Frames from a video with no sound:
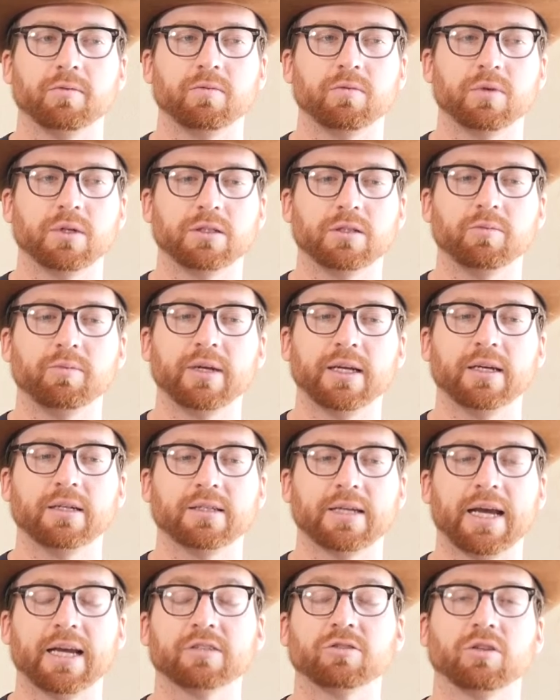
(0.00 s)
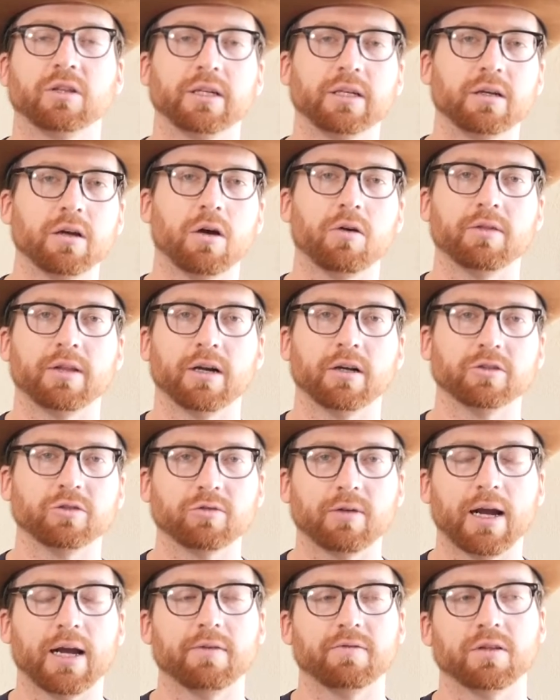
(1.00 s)
would be to actually go there and
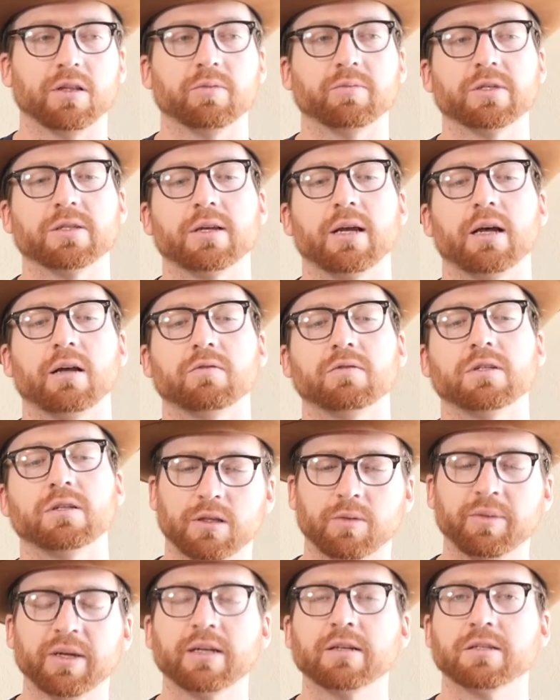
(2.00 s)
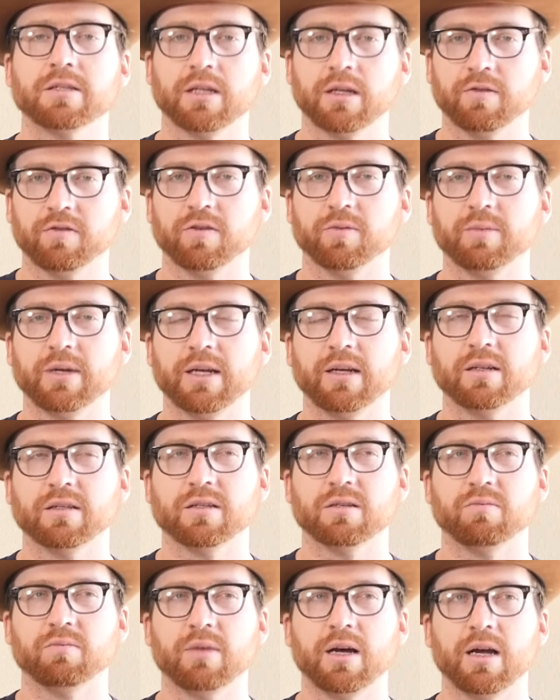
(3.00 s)
try it for themselves. The biggest thing for me
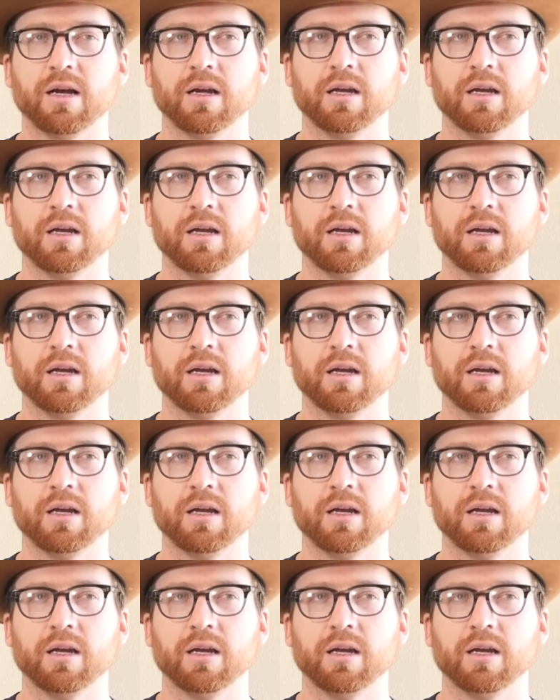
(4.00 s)
is